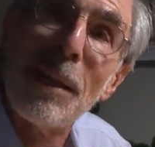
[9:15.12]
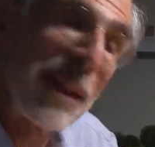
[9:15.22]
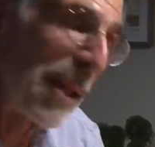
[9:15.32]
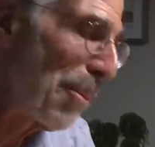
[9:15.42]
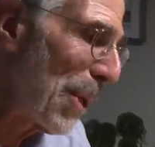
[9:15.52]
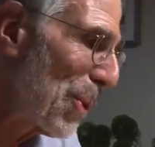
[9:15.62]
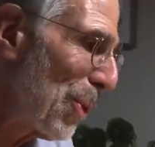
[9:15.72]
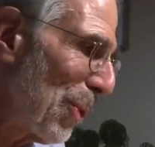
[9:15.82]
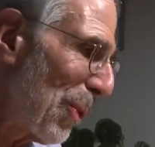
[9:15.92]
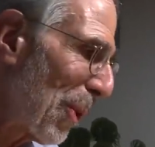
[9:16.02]
then
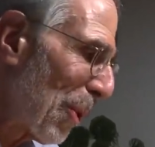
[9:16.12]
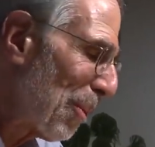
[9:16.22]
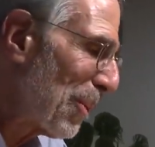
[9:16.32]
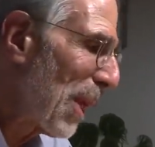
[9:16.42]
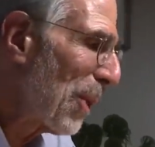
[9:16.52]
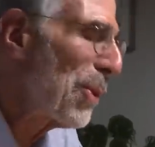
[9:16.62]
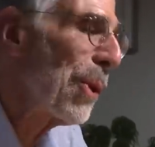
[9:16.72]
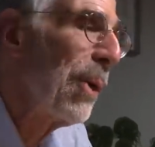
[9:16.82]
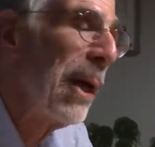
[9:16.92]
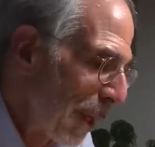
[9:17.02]
Bézout's theorem tells
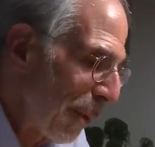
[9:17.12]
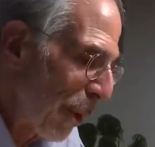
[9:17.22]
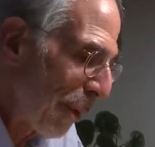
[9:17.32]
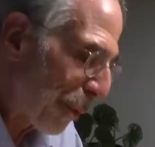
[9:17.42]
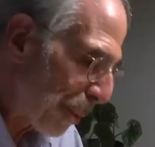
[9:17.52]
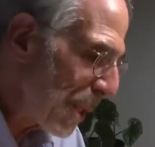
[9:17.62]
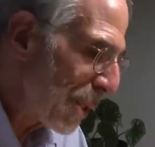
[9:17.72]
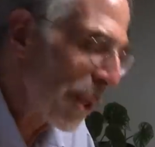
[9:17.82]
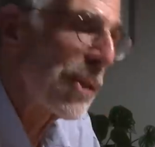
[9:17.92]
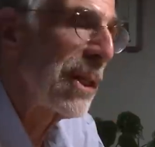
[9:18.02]
you if you have three
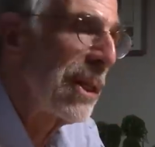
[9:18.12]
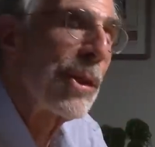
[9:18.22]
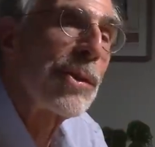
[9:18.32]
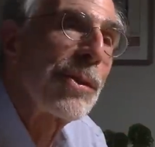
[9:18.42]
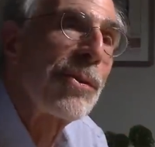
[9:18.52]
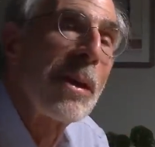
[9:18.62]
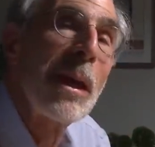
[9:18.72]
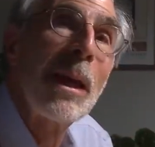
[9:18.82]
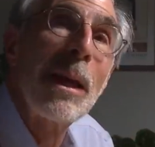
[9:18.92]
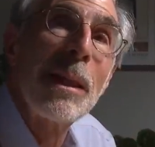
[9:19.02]
such conditions,
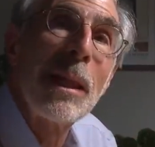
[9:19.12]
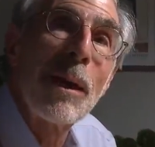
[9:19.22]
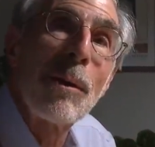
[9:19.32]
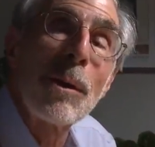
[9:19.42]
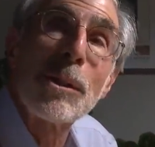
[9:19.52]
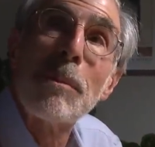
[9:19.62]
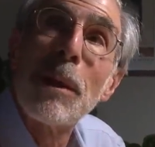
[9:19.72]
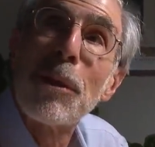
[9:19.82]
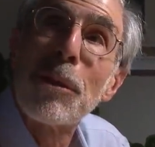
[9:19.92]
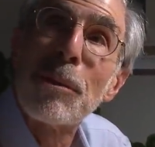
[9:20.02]
there ought to
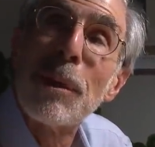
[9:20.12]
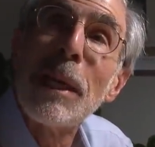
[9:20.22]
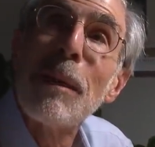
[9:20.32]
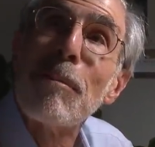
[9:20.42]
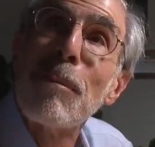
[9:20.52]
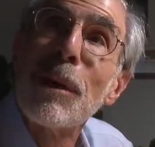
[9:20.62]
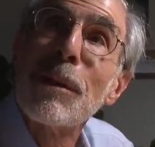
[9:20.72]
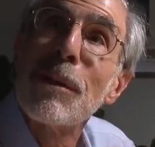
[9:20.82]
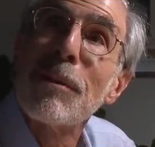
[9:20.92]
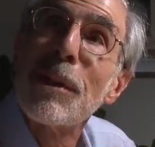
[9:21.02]
be three
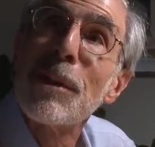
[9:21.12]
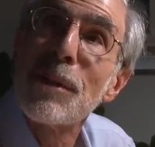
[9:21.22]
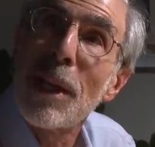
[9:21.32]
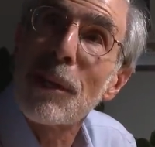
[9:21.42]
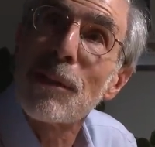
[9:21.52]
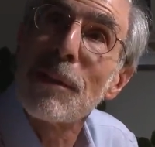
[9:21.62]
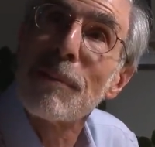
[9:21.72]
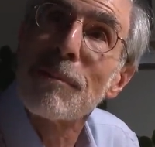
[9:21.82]
points of intersection.